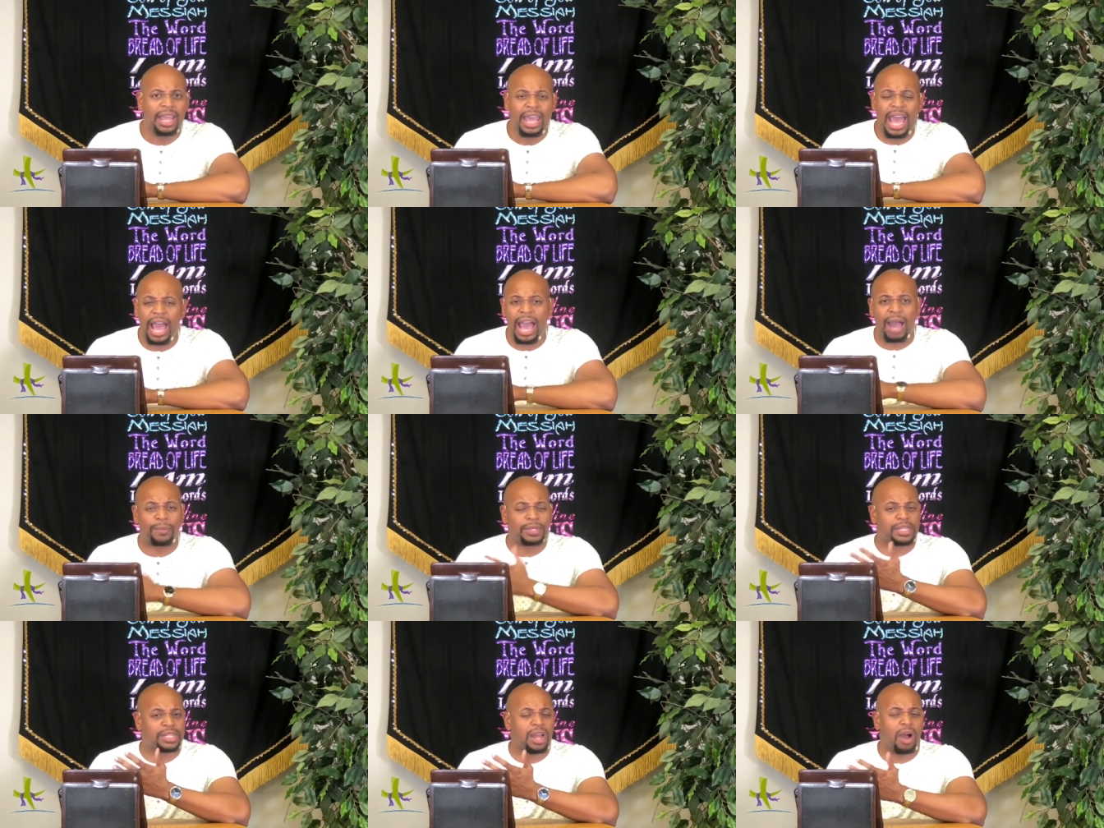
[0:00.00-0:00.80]
I, I,
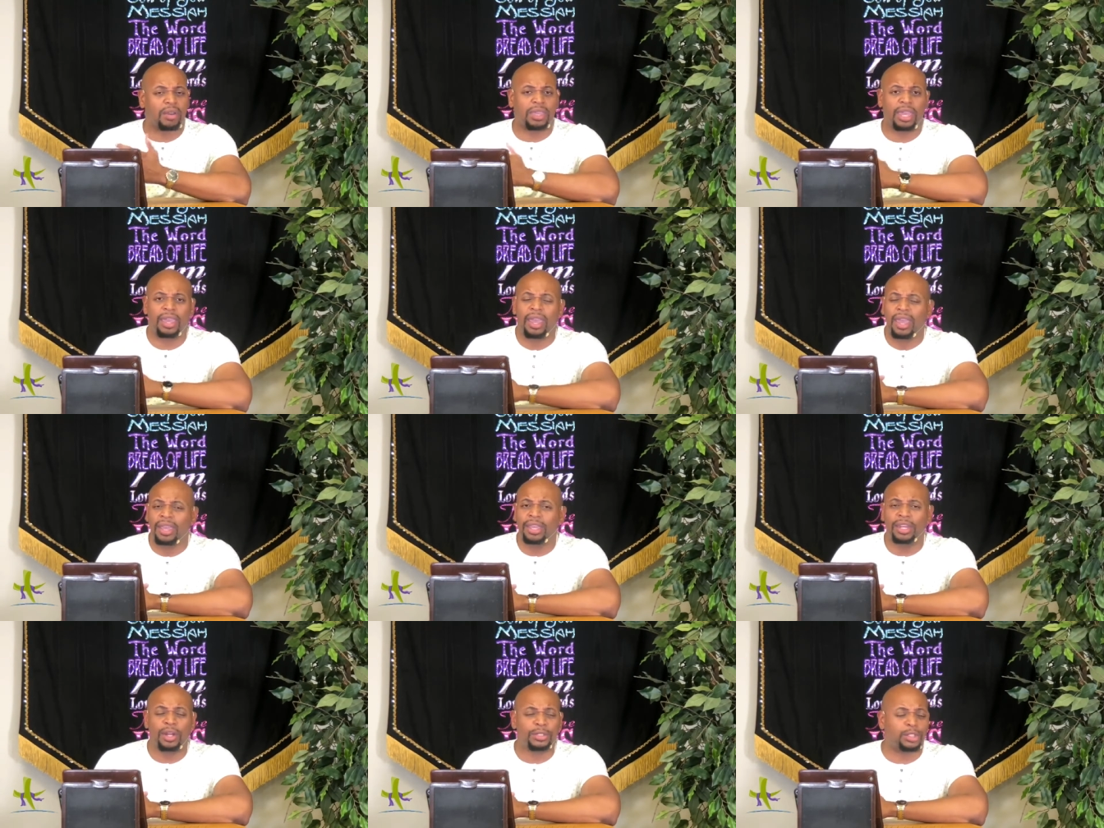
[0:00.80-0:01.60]
was talking,
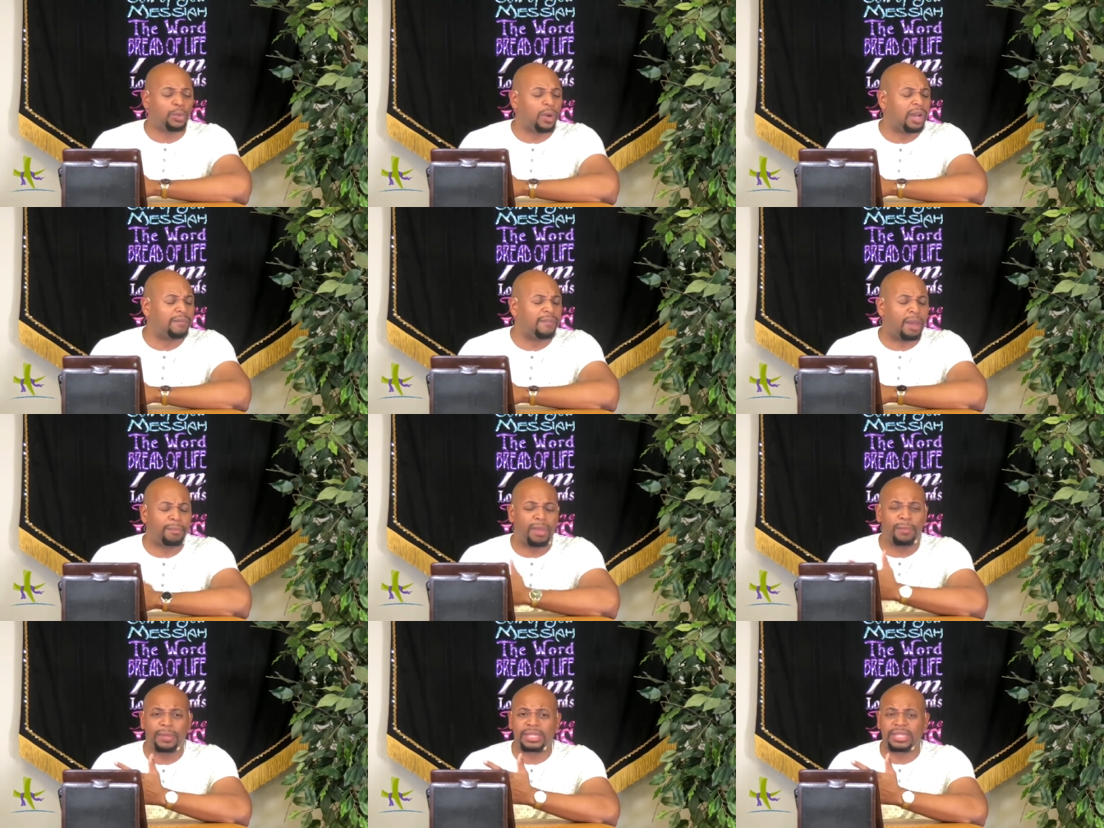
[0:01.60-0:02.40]
you know, to one of my
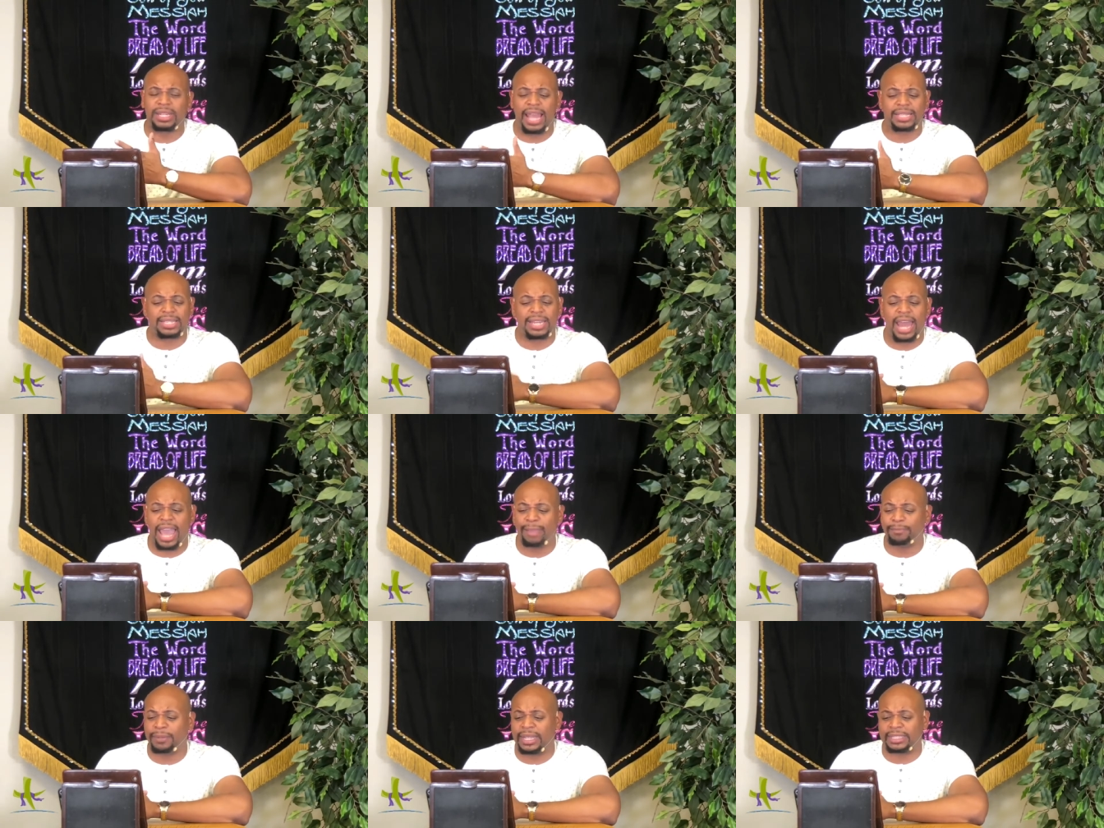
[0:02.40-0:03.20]
members last
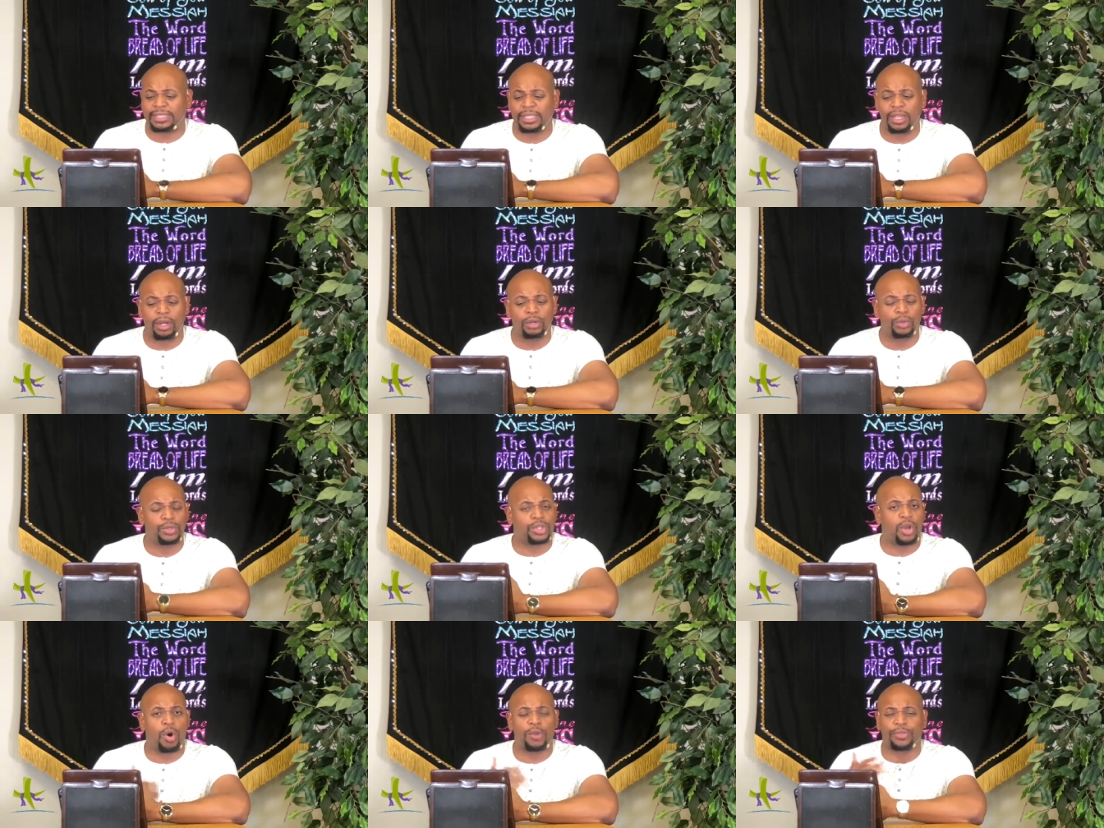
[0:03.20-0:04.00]
night, bless the Lord, who's
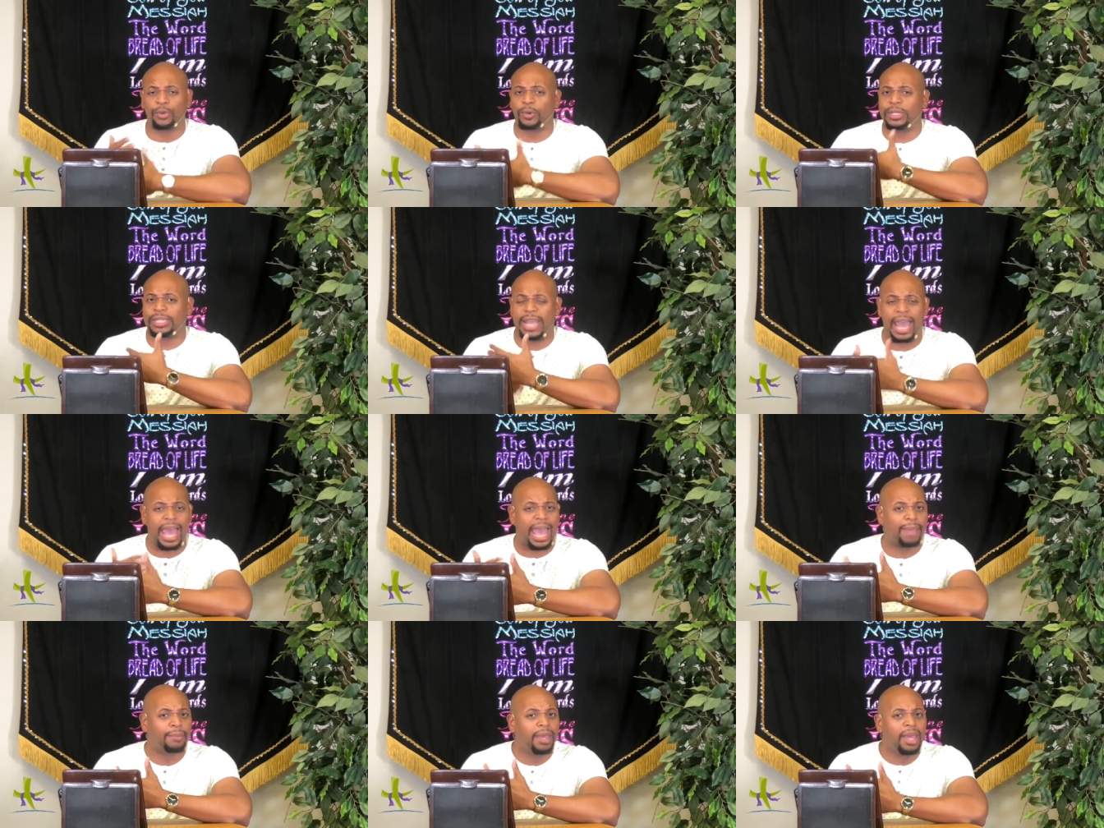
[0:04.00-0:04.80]
going through a
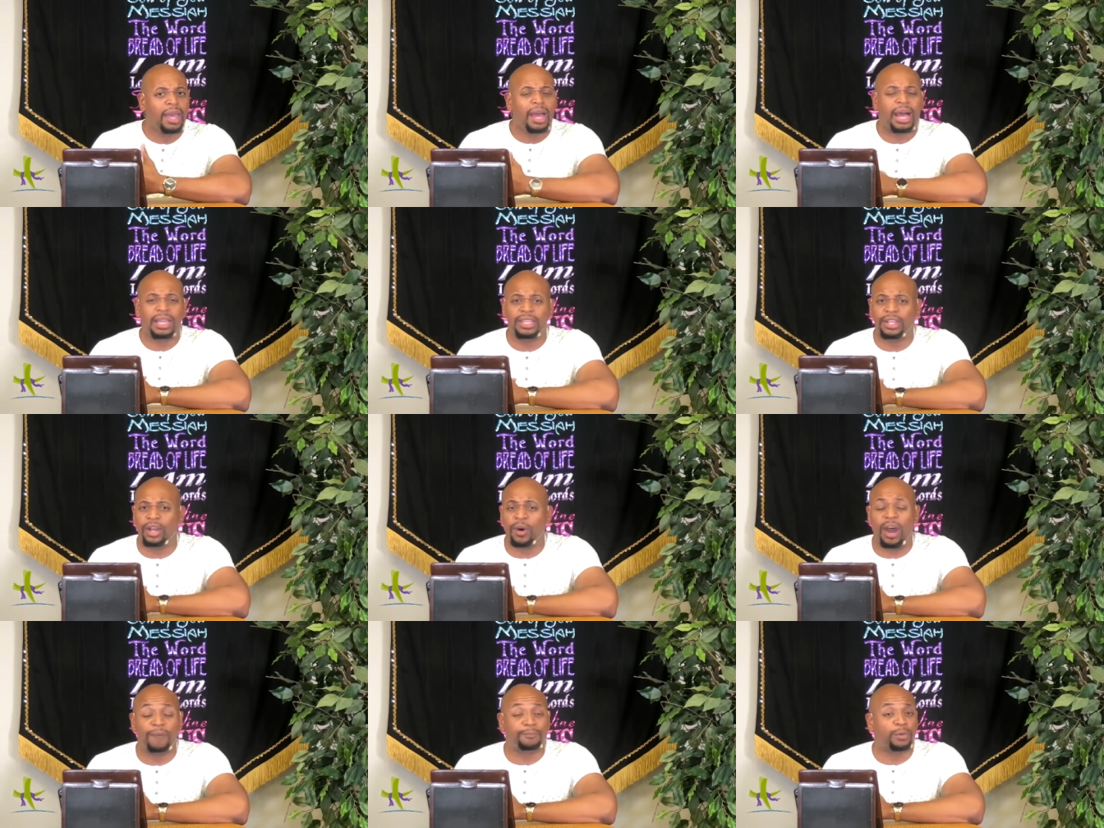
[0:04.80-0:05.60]
time, uh, you know,
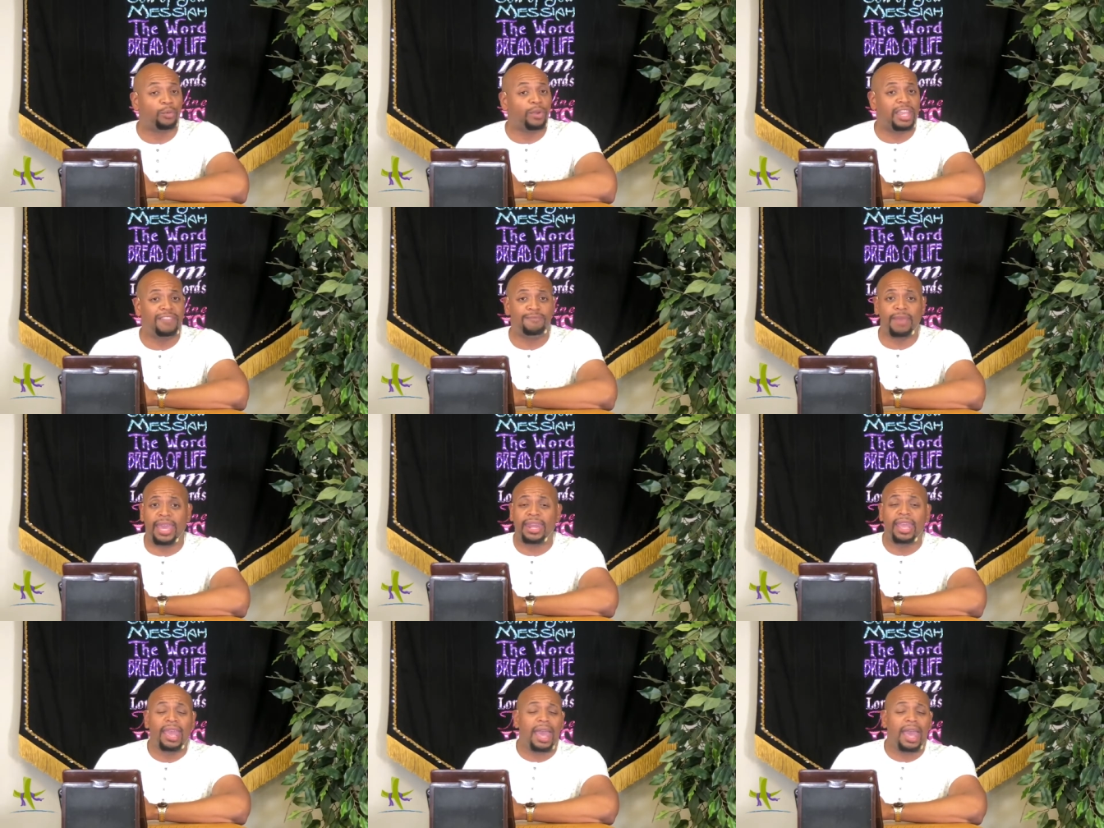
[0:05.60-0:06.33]
a bereavement.